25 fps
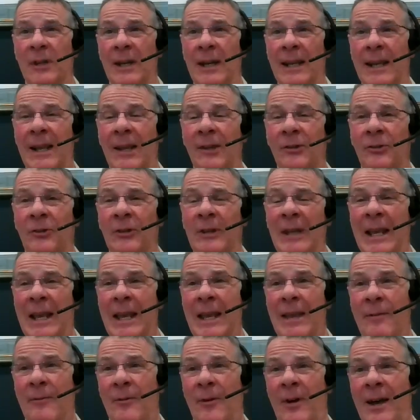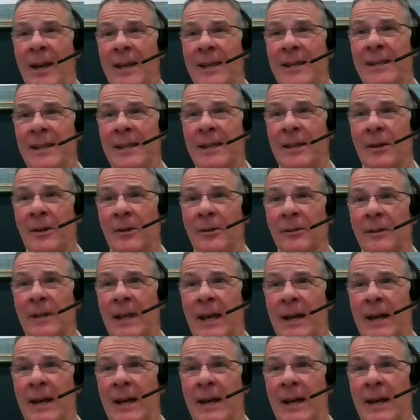And I guess if I decode